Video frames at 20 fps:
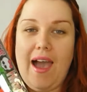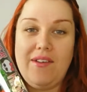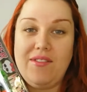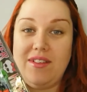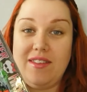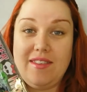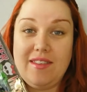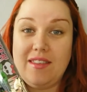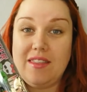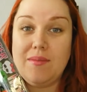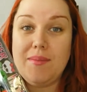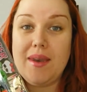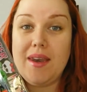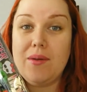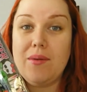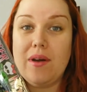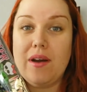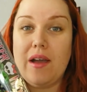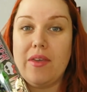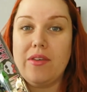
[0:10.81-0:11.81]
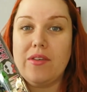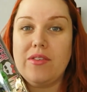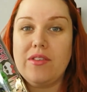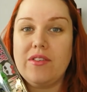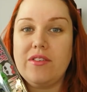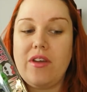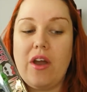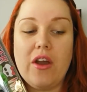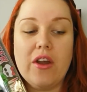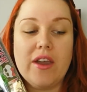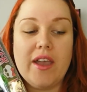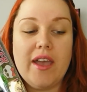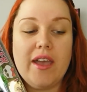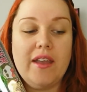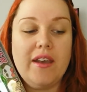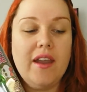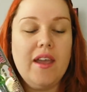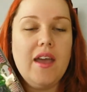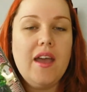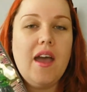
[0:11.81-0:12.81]
I haven't seen them anywhere other than
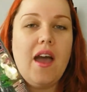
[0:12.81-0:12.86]
Target.